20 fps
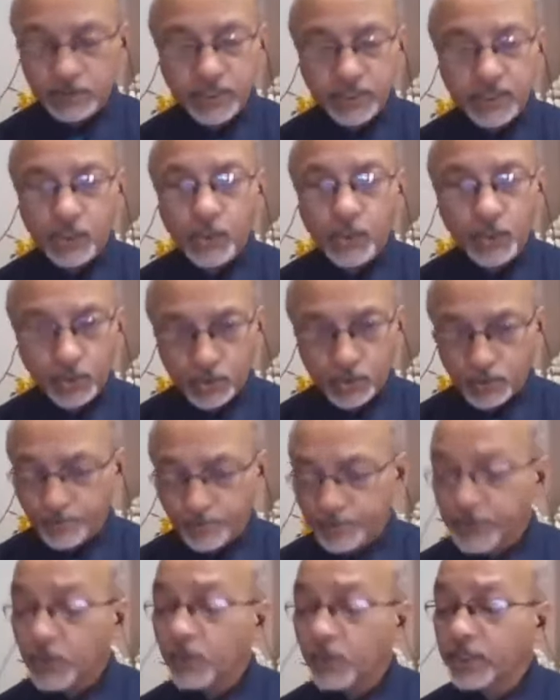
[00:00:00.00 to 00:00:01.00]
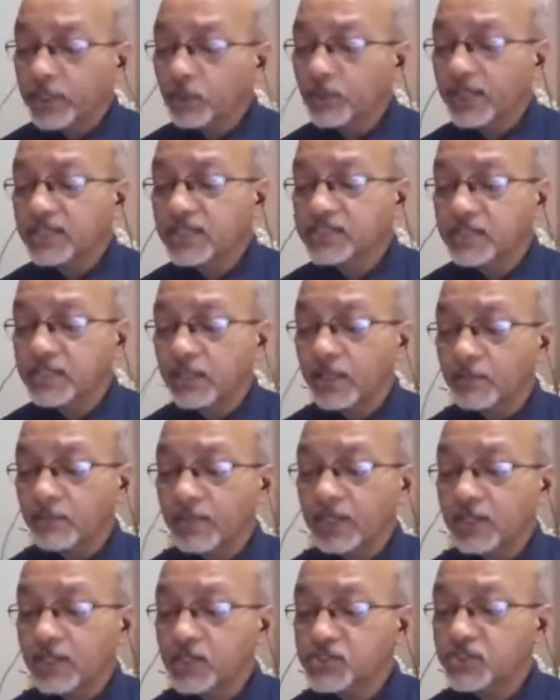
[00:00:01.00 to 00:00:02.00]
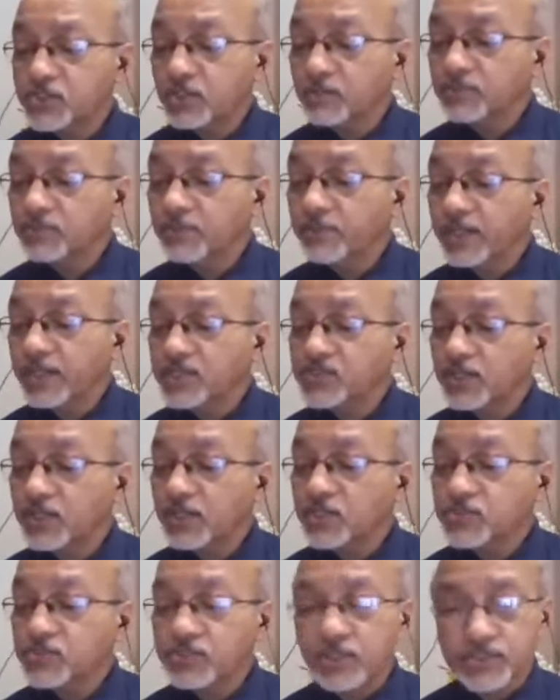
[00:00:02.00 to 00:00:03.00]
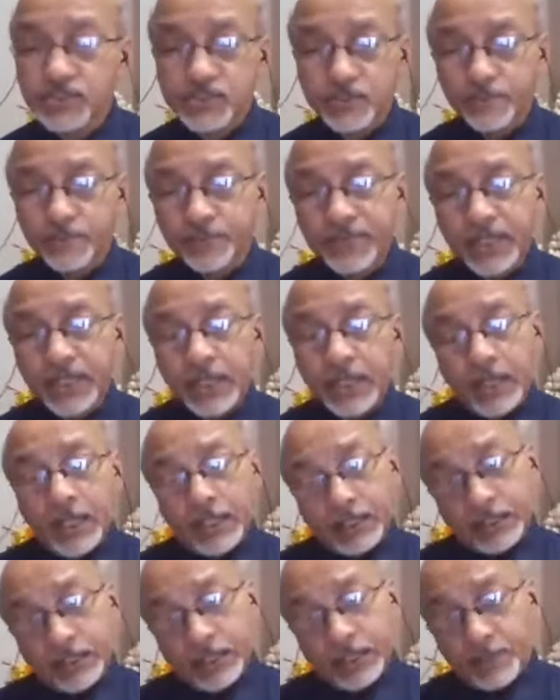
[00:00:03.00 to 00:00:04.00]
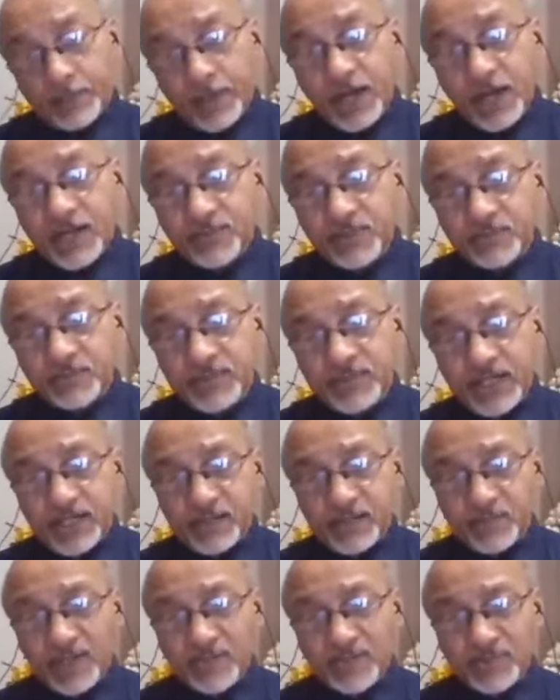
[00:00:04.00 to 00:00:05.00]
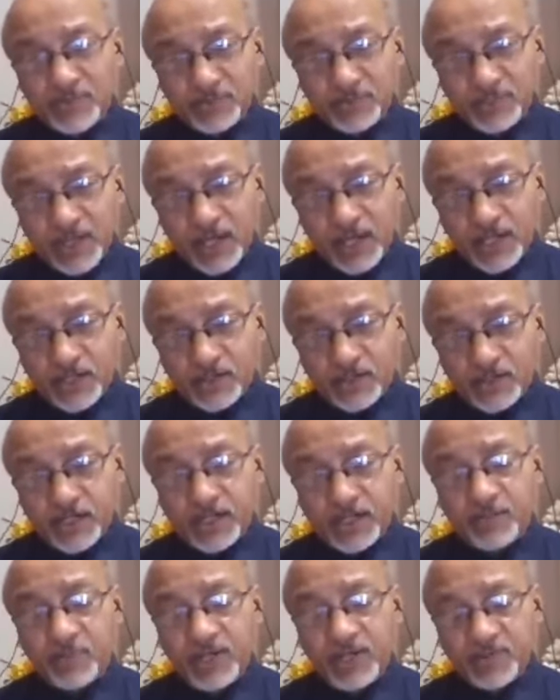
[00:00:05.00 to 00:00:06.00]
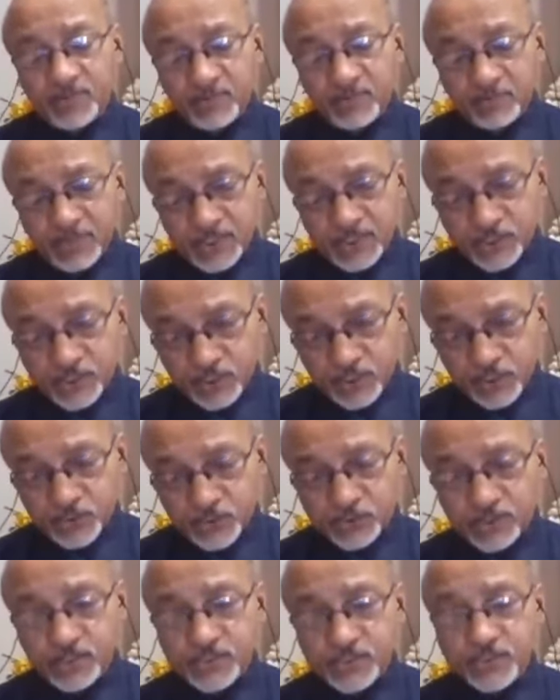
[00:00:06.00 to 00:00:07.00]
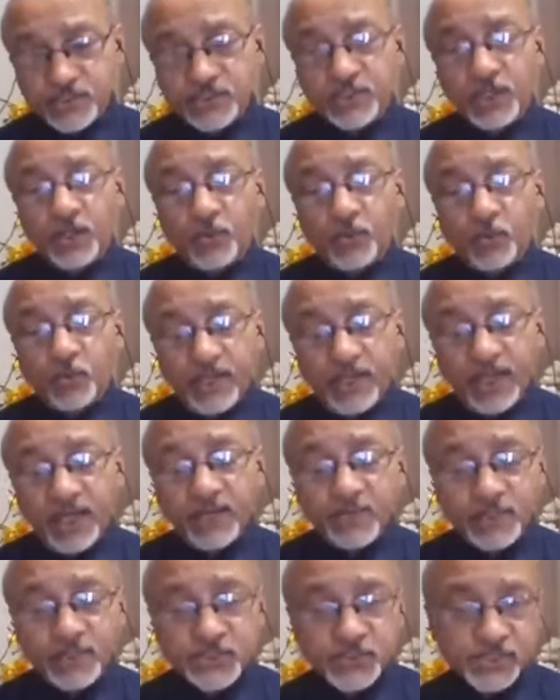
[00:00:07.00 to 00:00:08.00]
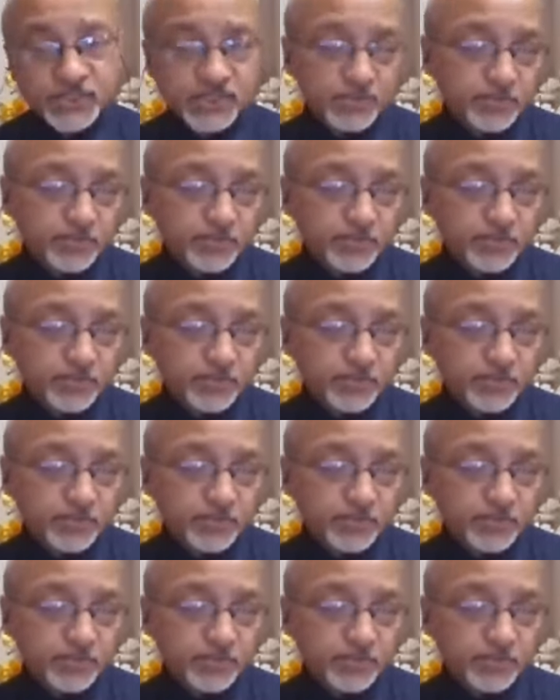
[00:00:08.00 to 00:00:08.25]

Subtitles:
cure, or you can say amelioration of the breast cancers. Apart from that, apart from thyroid, apart from breast cancers, we have also some